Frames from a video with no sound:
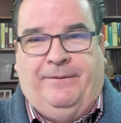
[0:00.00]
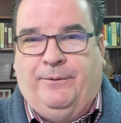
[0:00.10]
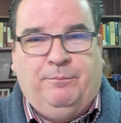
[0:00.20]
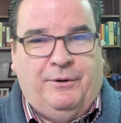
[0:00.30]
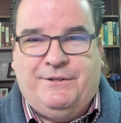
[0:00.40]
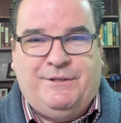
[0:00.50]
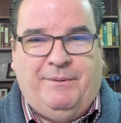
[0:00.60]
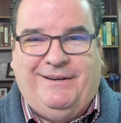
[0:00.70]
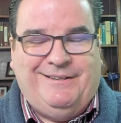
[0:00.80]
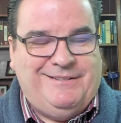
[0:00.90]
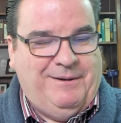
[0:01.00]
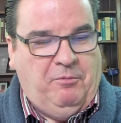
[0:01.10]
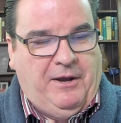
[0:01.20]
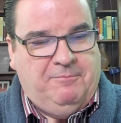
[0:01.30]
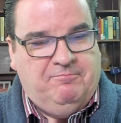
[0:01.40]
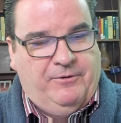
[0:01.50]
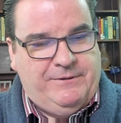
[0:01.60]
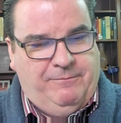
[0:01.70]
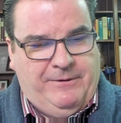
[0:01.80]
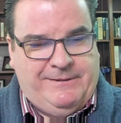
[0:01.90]
participating in some way. For
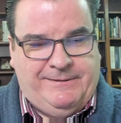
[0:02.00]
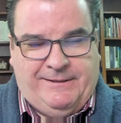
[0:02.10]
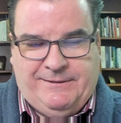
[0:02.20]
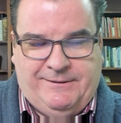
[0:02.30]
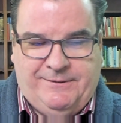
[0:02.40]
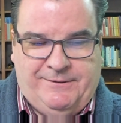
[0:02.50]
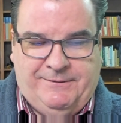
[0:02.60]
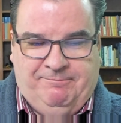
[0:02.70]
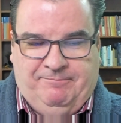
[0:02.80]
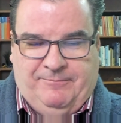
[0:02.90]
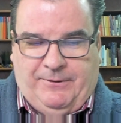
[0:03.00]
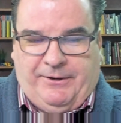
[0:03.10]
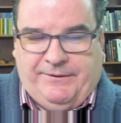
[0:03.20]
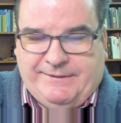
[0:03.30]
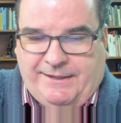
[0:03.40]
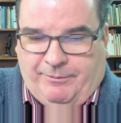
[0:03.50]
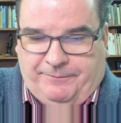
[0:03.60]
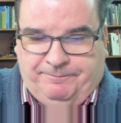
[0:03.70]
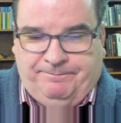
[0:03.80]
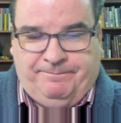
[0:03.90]
some reason, that's just not on the
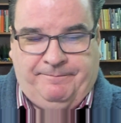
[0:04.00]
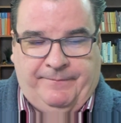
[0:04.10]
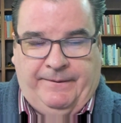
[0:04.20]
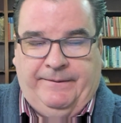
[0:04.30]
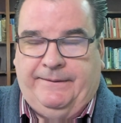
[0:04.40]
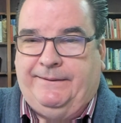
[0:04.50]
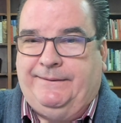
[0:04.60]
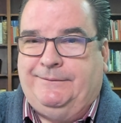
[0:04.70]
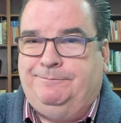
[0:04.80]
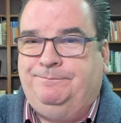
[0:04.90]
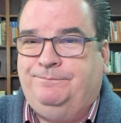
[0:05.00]
table. And